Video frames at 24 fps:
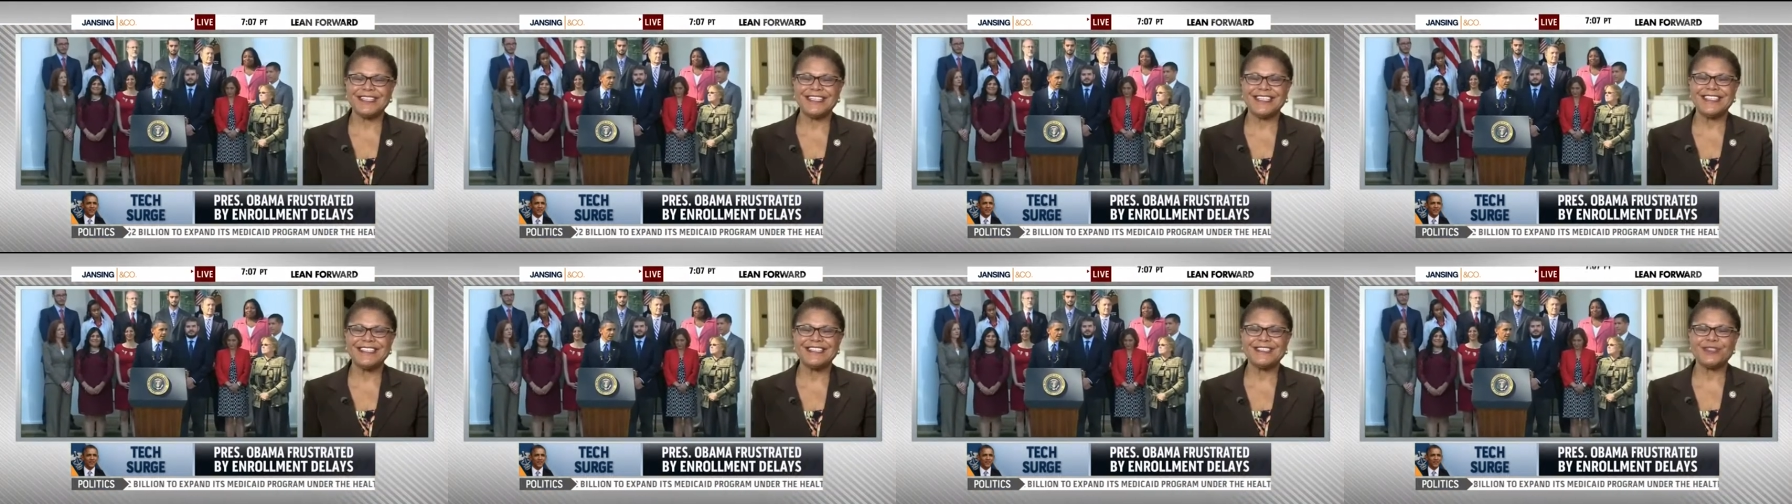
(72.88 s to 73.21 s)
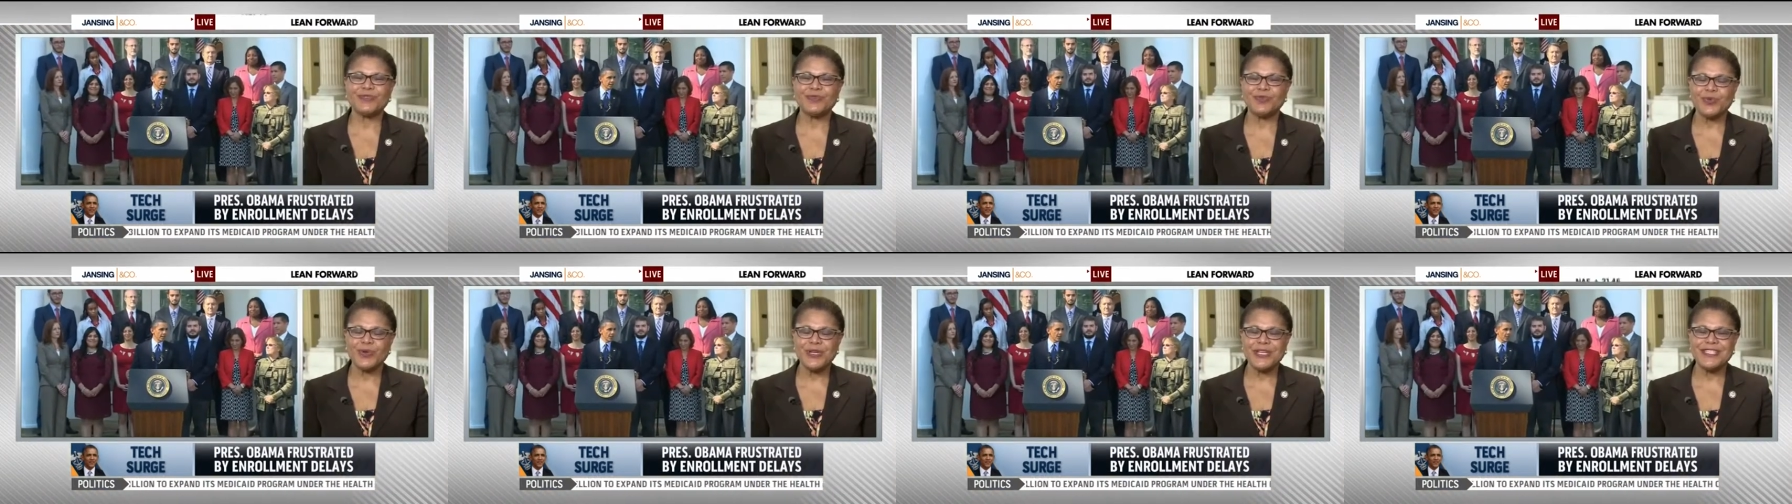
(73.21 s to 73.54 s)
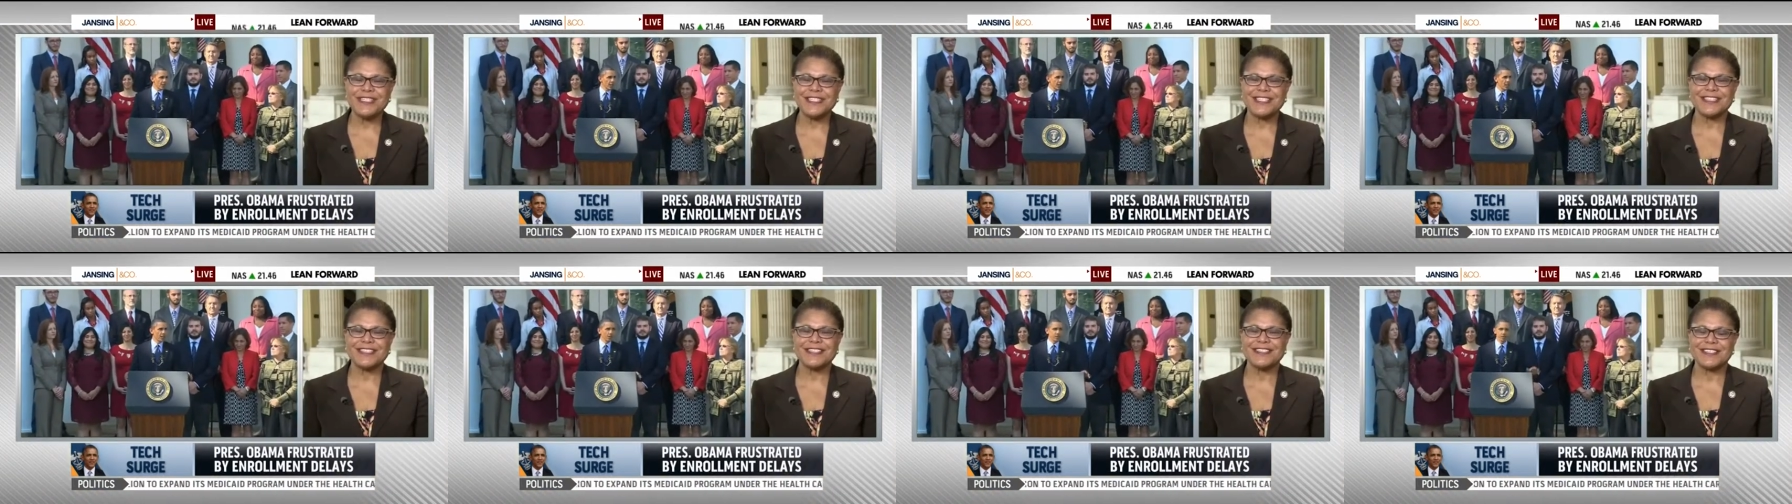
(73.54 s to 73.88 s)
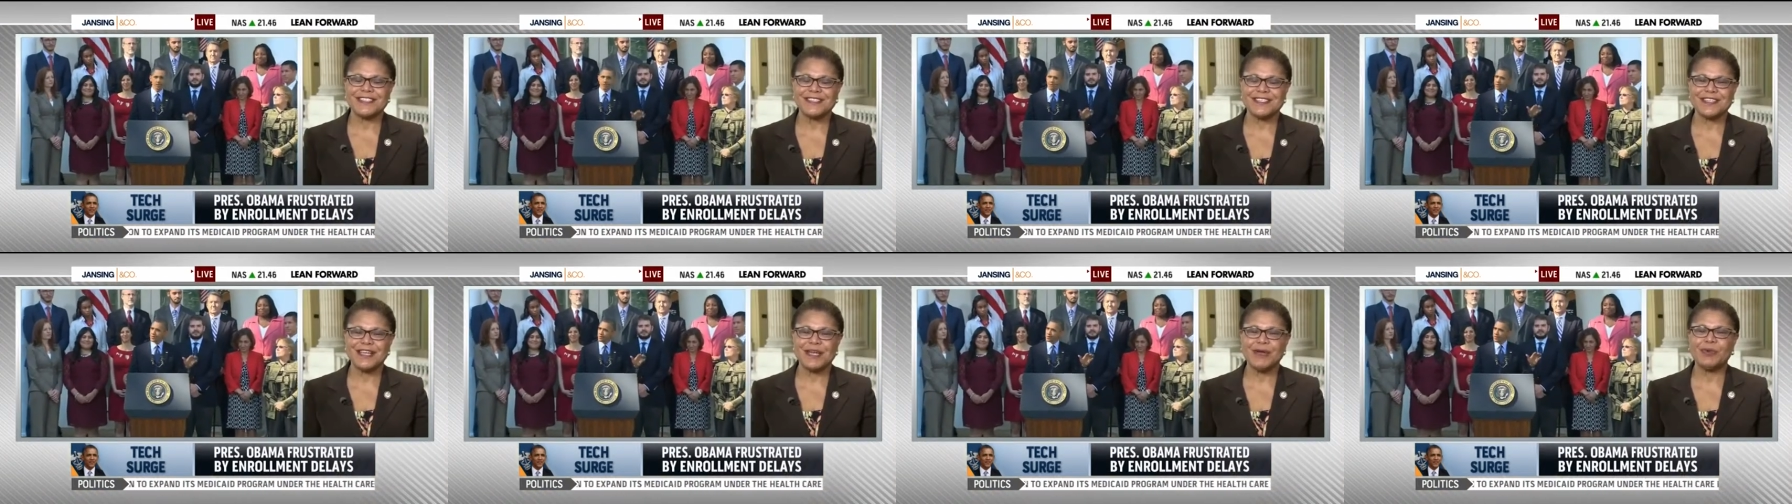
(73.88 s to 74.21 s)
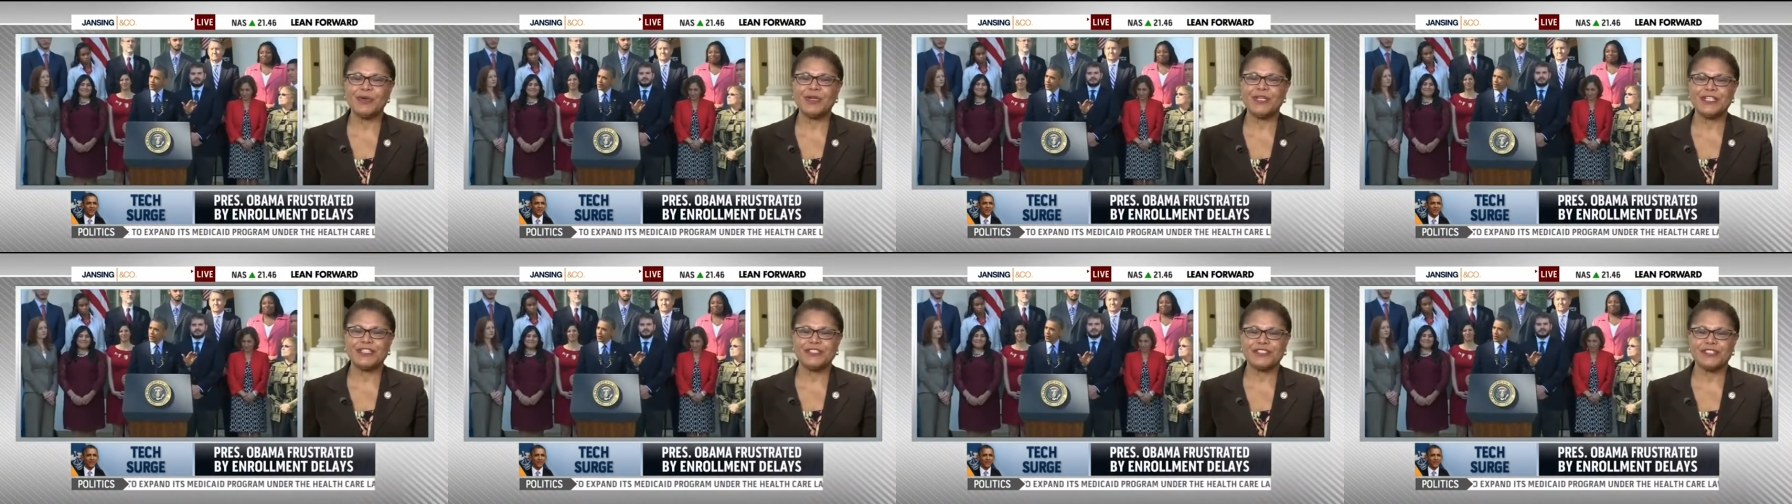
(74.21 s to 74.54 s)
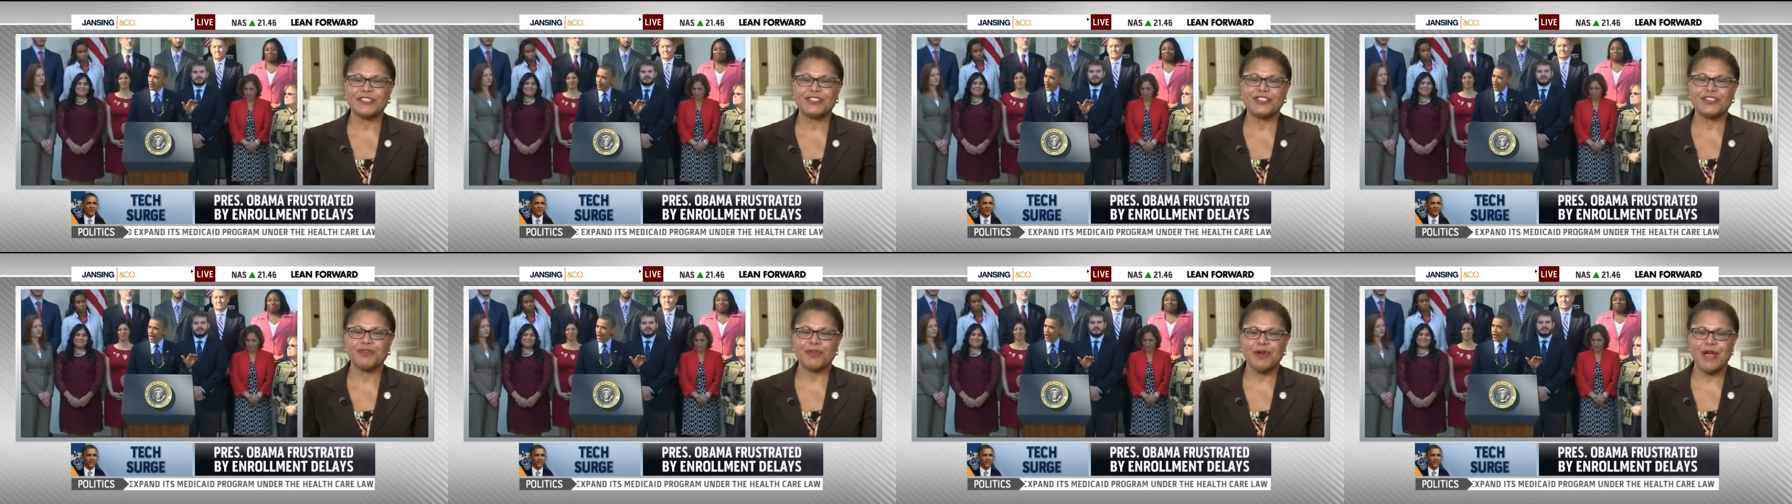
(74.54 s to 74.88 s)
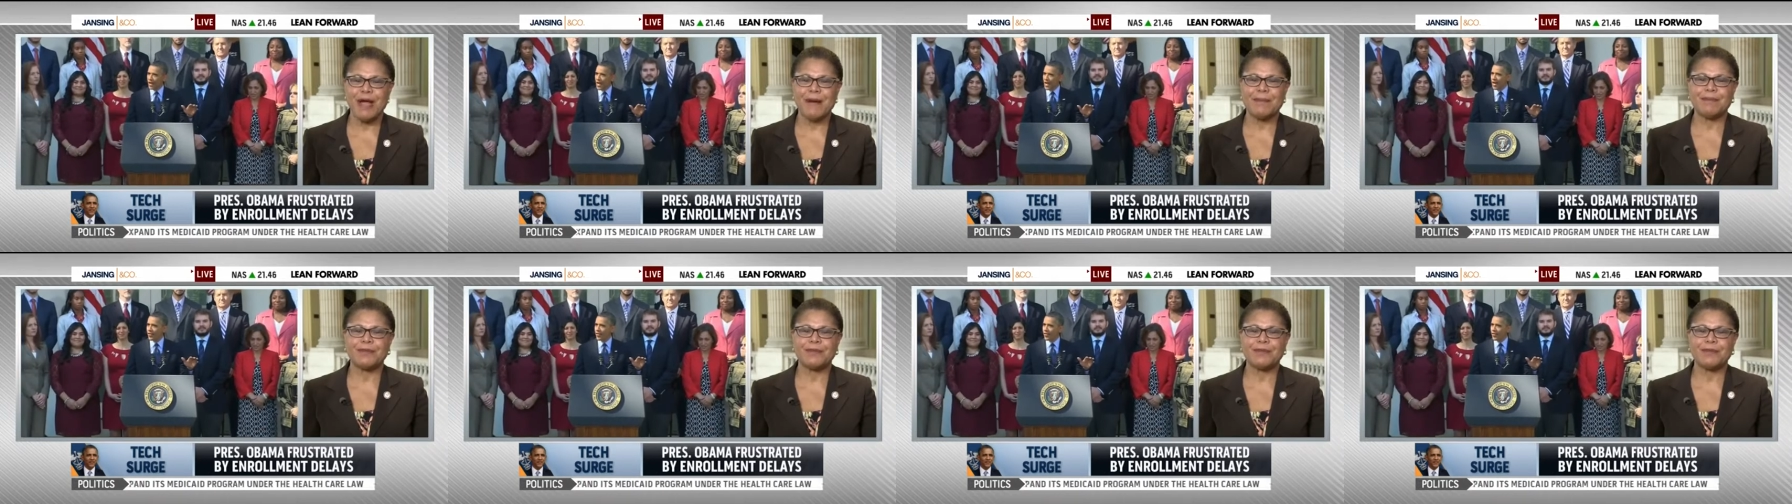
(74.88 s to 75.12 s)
isn't reason to say we need to scrap the